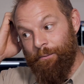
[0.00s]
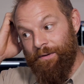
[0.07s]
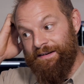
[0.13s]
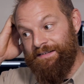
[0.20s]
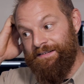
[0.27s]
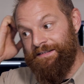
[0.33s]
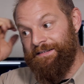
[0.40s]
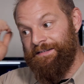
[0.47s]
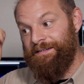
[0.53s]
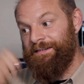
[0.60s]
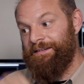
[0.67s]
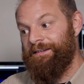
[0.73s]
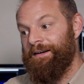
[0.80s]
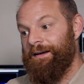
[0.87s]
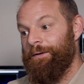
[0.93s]

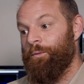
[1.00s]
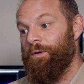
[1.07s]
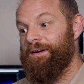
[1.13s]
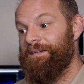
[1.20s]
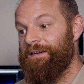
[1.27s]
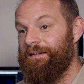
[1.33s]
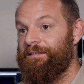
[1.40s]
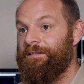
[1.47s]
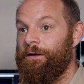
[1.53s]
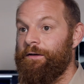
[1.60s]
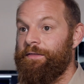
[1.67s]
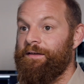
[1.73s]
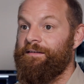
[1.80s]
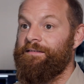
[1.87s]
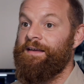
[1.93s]
which can slow
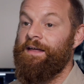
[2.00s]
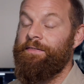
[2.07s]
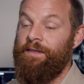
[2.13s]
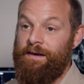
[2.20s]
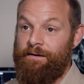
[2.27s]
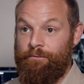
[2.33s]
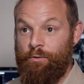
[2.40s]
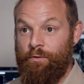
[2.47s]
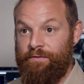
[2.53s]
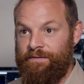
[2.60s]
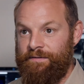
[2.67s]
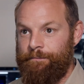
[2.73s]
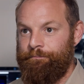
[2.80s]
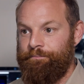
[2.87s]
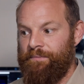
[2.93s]
things down. Then of
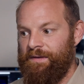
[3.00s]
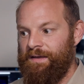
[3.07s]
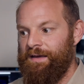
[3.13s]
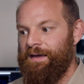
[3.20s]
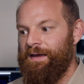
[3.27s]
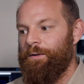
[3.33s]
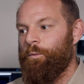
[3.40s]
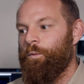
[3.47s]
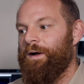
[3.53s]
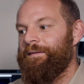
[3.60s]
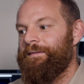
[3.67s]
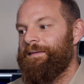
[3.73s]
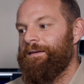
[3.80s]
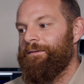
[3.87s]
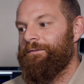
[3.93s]
course,
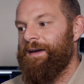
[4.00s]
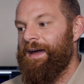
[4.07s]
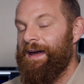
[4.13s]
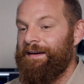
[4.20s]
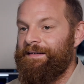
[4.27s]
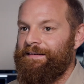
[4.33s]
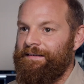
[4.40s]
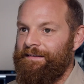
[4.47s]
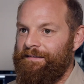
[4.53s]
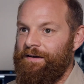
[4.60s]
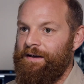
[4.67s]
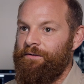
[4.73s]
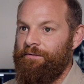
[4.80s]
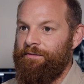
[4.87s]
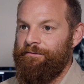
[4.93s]
once you've actually
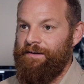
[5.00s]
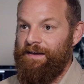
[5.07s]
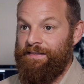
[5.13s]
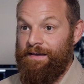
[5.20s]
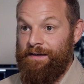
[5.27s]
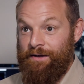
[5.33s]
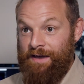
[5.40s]
signed off the fact that